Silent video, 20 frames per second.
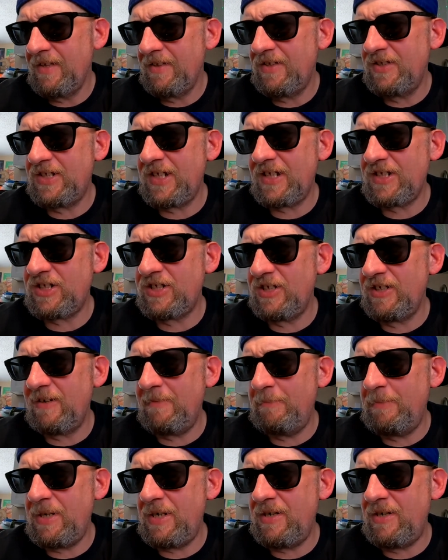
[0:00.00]
There's actually
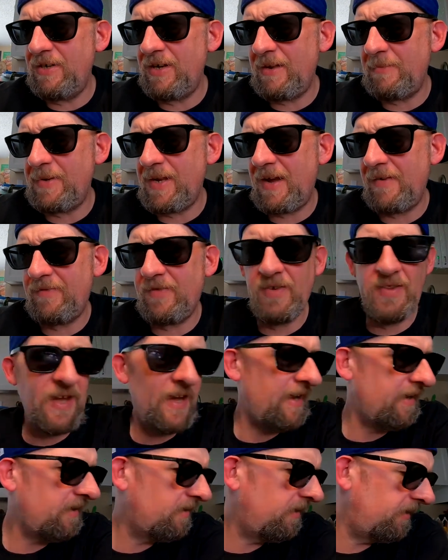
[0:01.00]
a beer named after
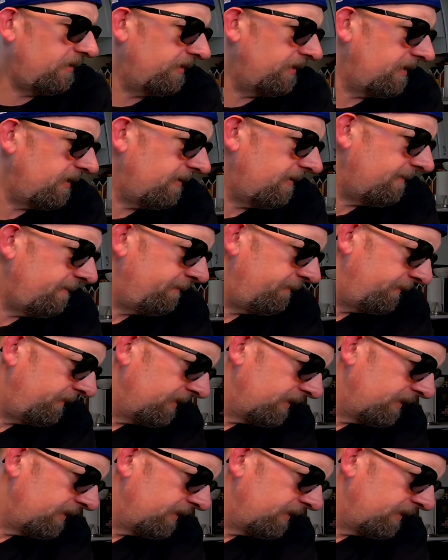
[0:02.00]
that called, I